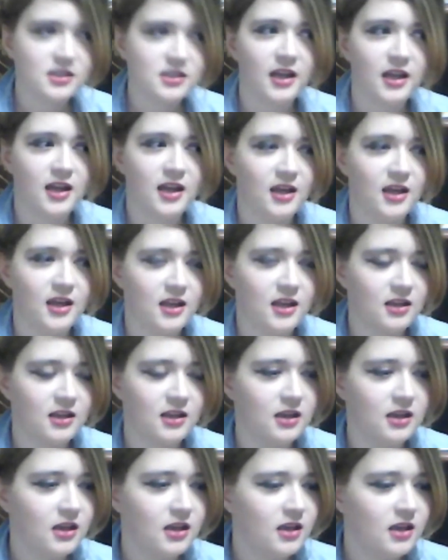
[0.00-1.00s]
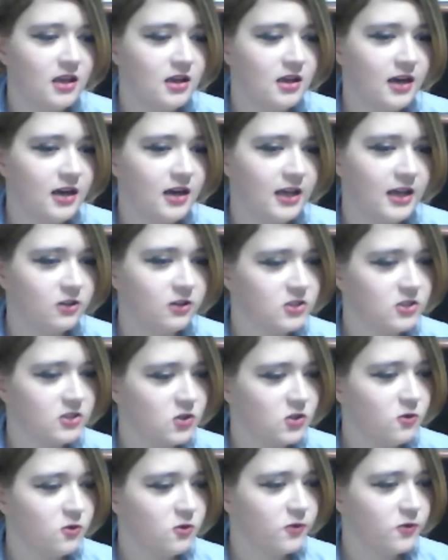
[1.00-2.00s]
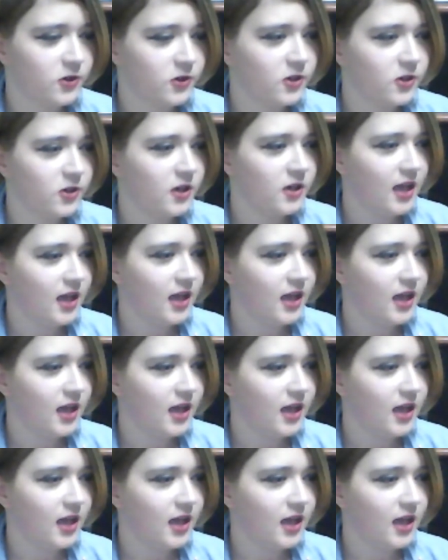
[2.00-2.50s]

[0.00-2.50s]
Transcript: and I looked over,